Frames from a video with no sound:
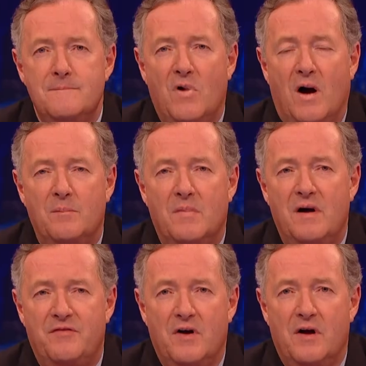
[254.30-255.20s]
Right,
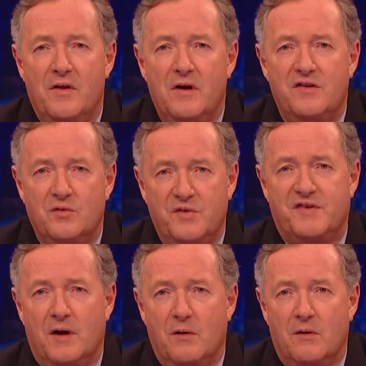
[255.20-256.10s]
my father is
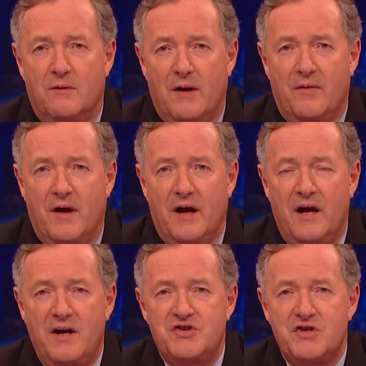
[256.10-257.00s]
also around that
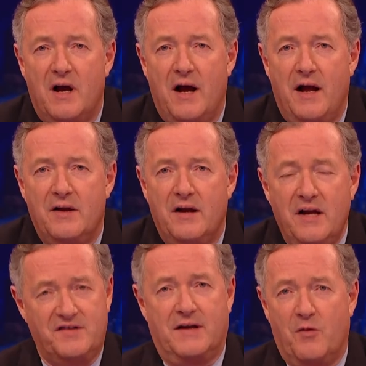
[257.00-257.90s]
age, and
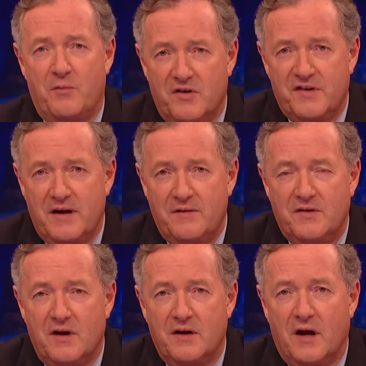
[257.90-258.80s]
he's never
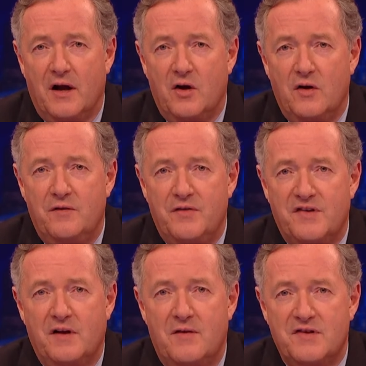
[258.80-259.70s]
received a knighthood for
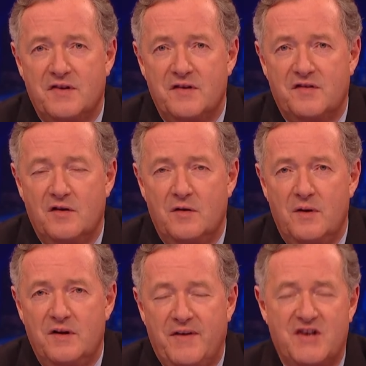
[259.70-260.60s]
services to
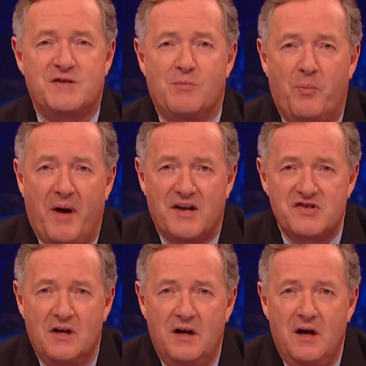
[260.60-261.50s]
his vegetable
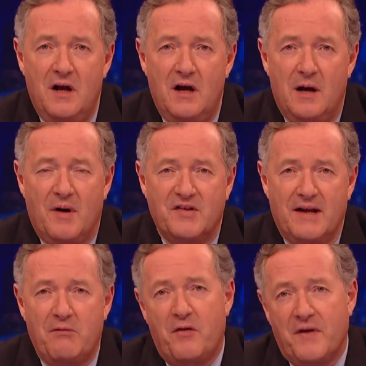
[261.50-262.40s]
patch, amongst
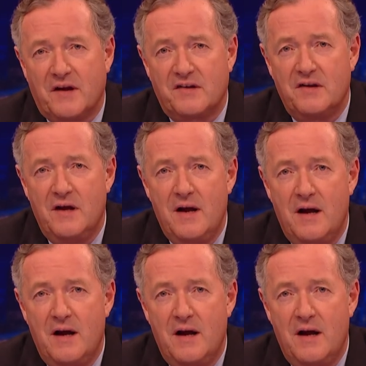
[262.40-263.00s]
other things.